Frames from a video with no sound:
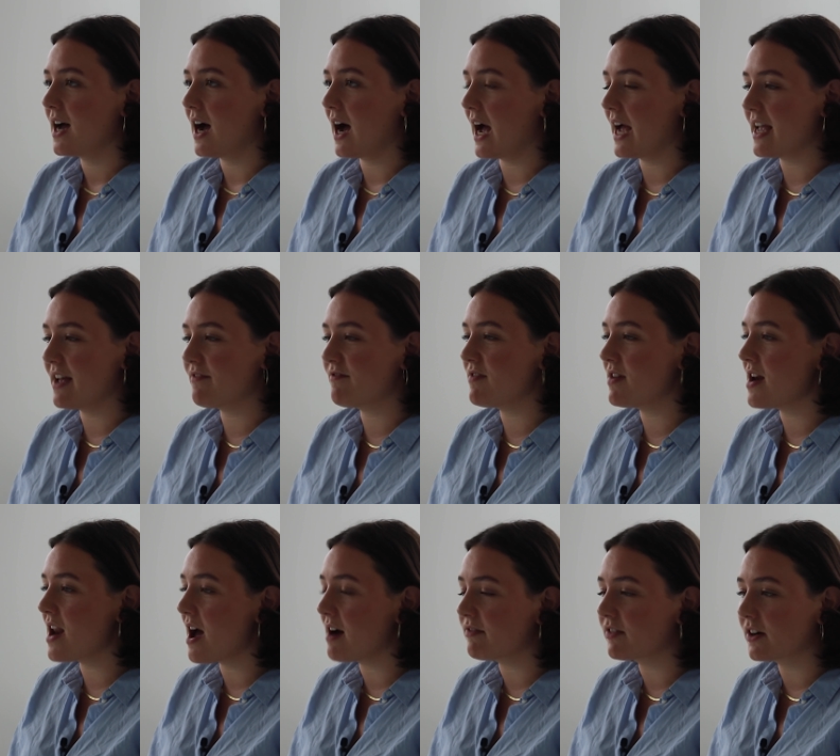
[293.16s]
I have
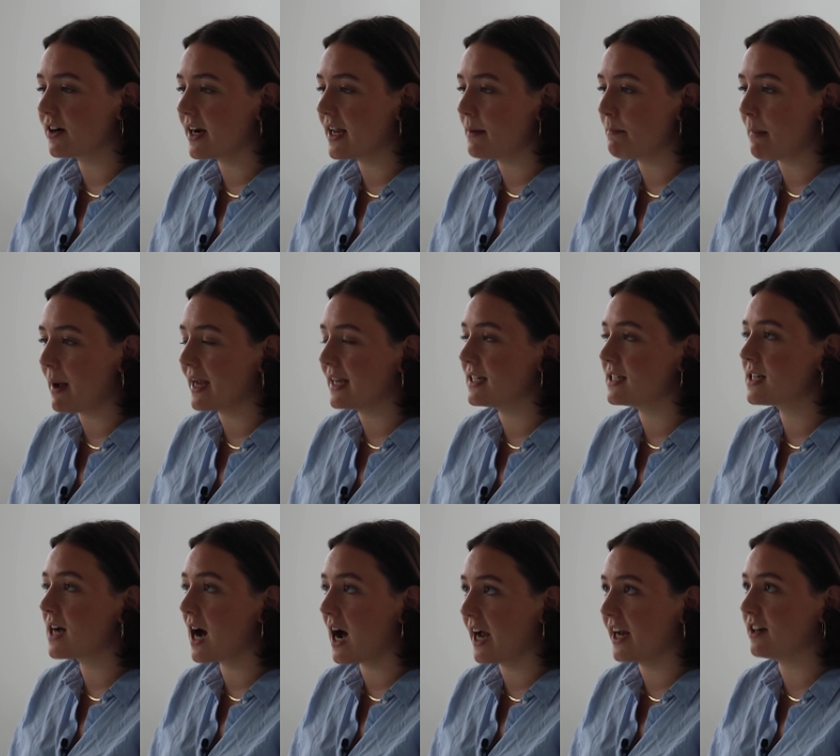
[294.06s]
never in my
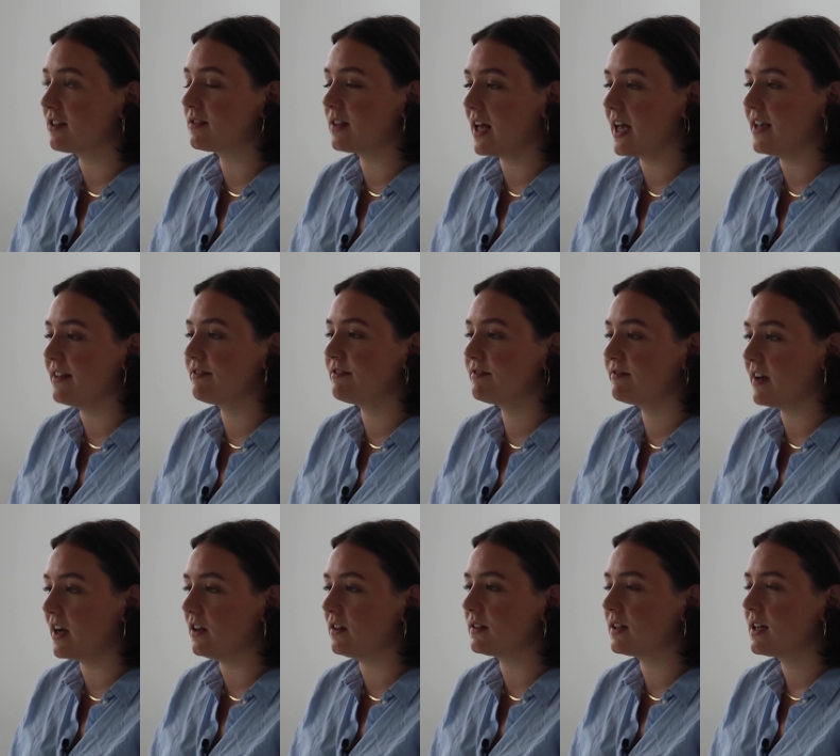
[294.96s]
entire life
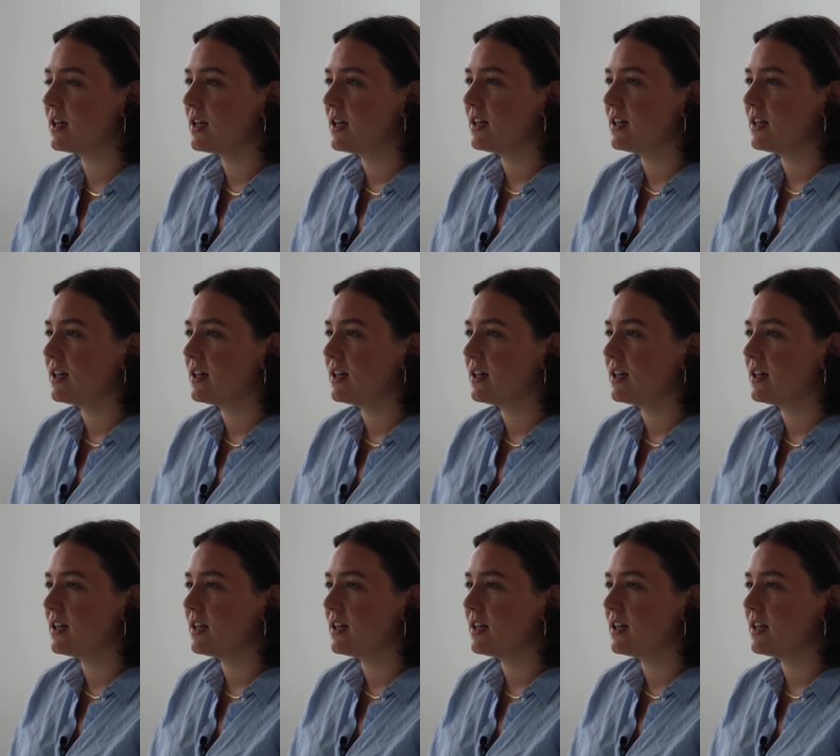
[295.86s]
felt